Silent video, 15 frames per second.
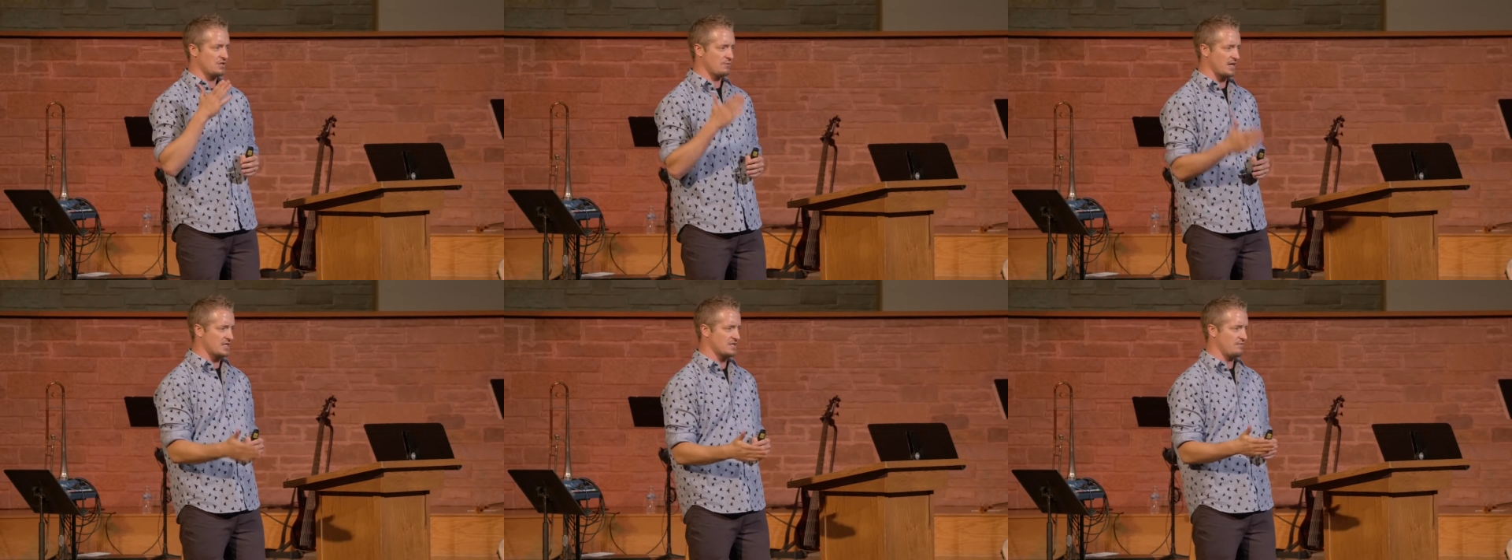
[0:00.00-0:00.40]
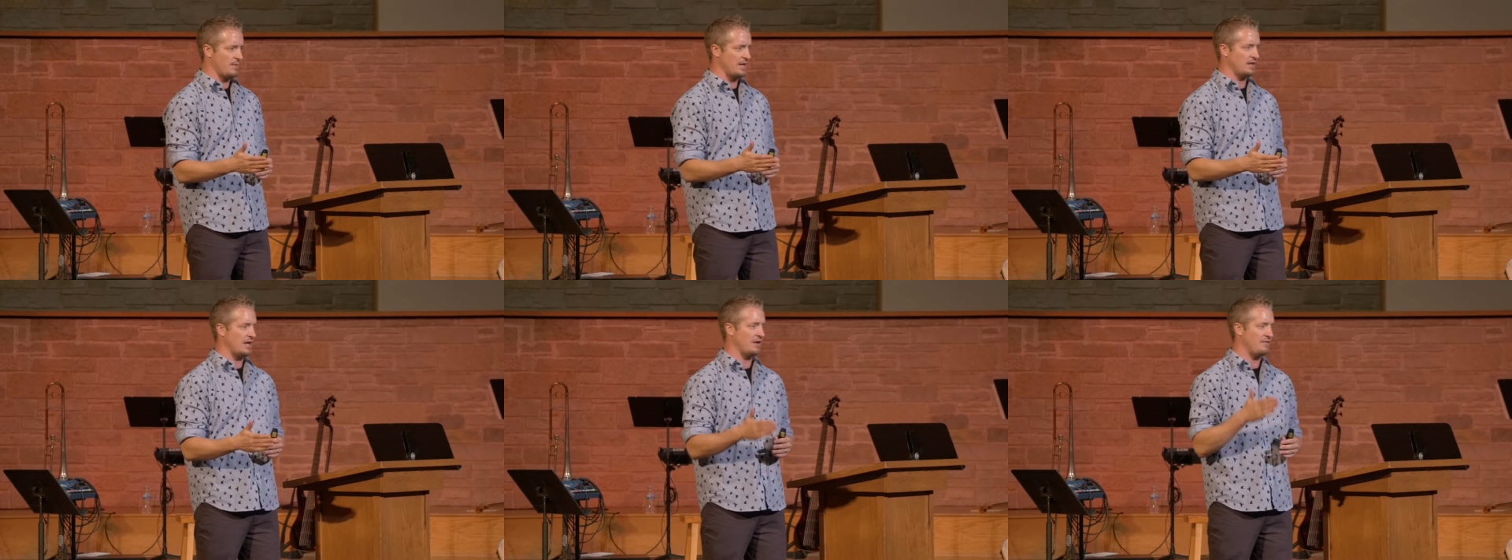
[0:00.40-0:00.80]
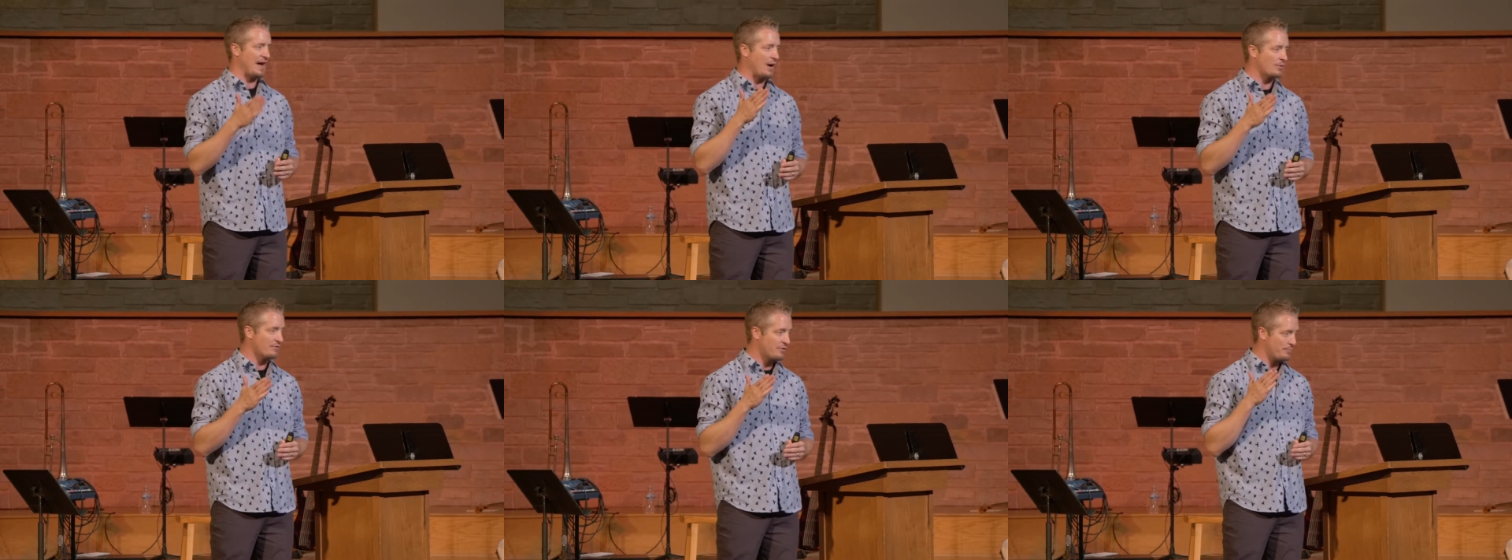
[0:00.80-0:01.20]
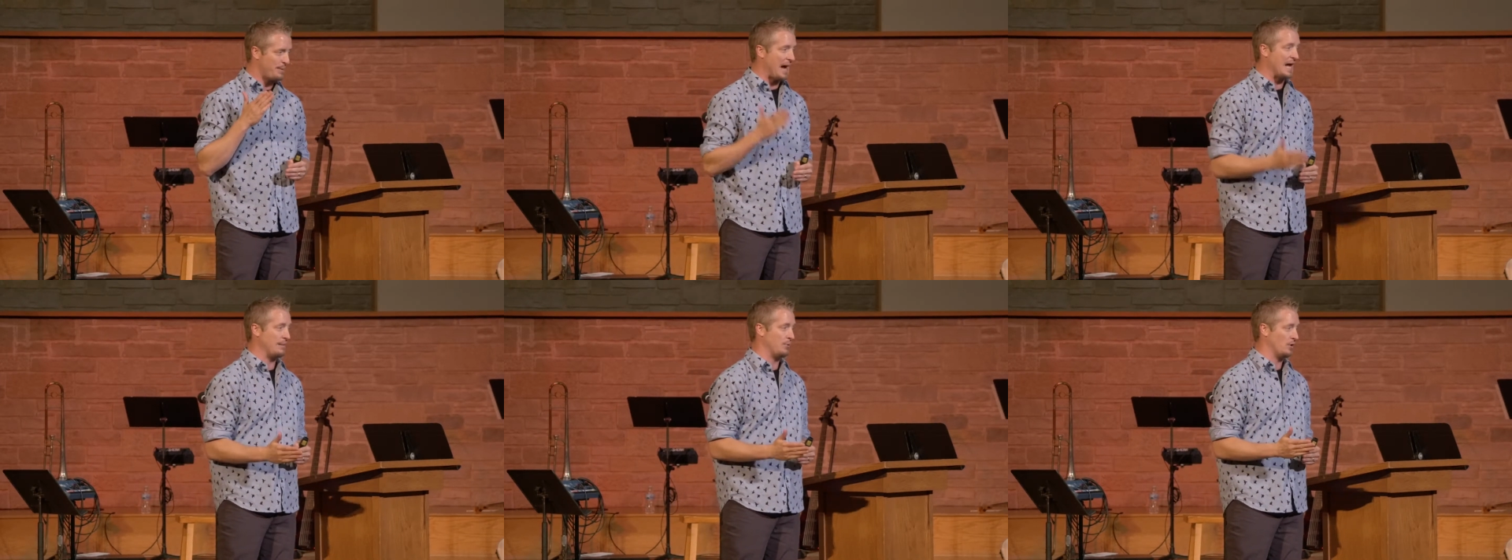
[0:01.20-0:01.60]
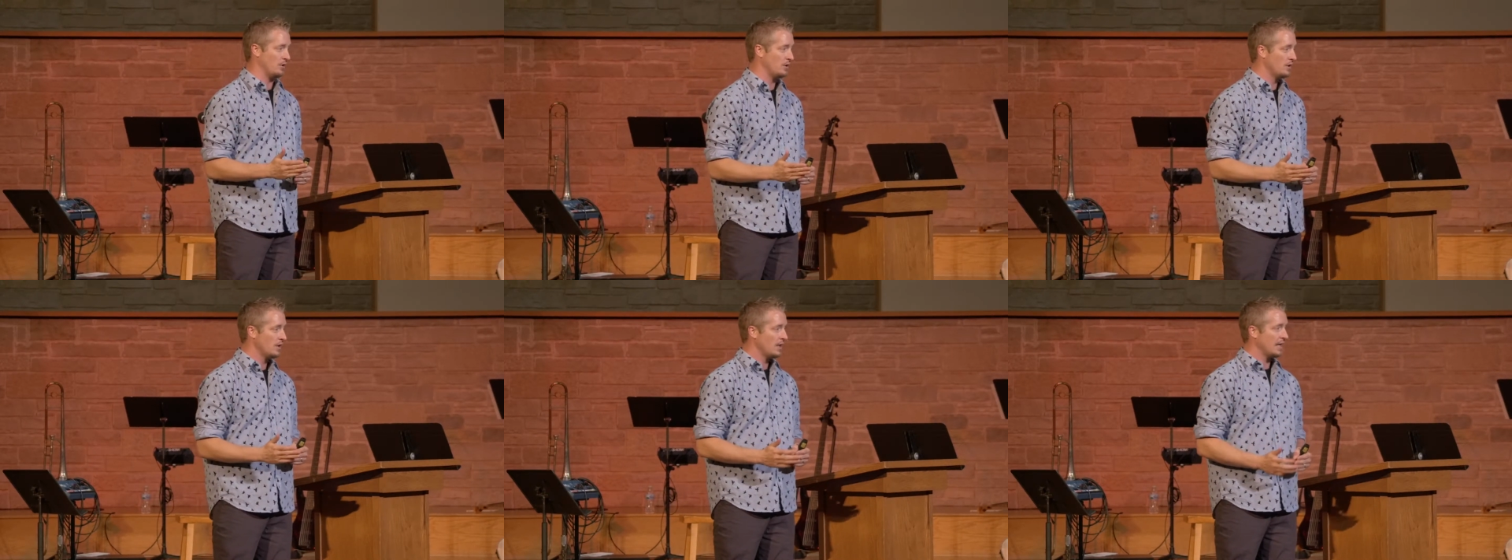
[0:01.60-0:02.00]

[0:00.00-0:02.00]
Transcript: the rest of my life out of the Bible,